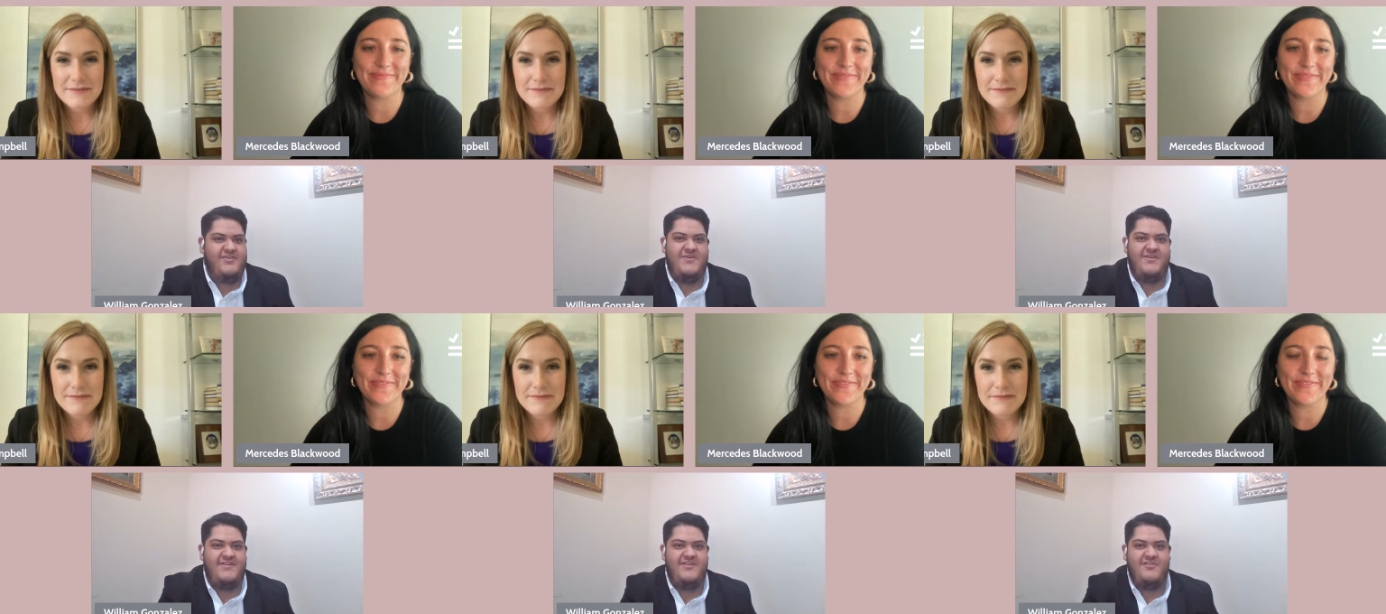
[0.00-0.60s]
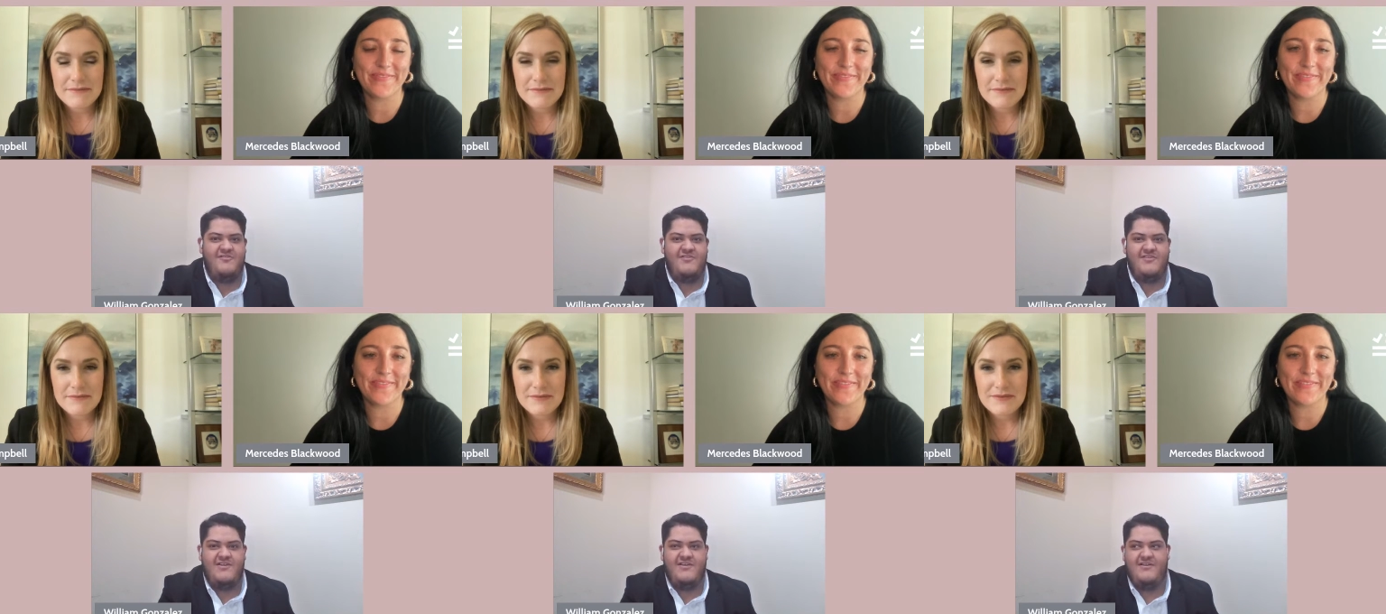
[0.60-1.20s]
Speaker 1: community
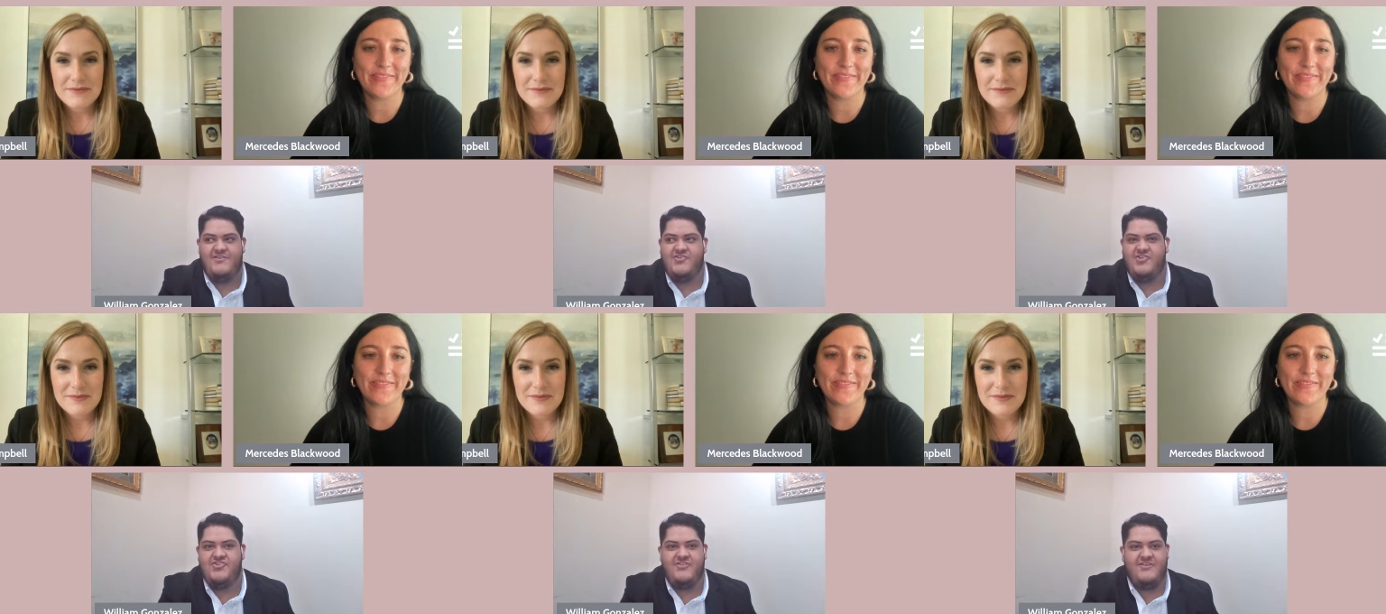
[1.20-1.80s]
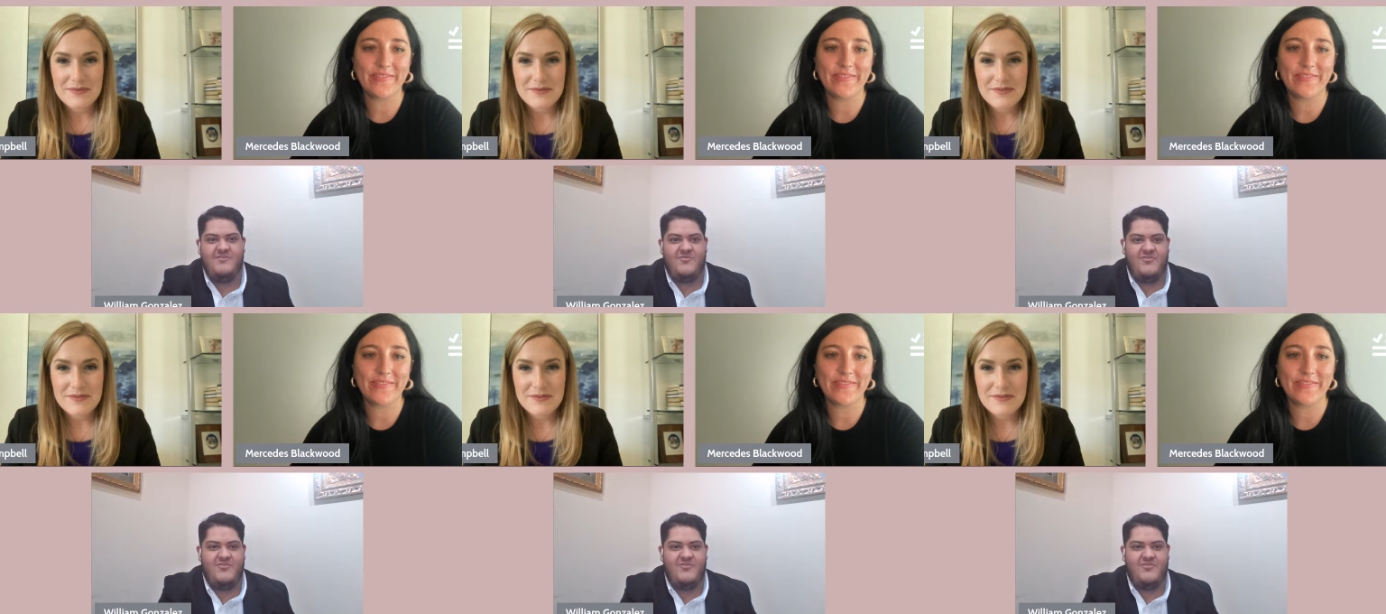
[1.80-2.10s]
knows our church leader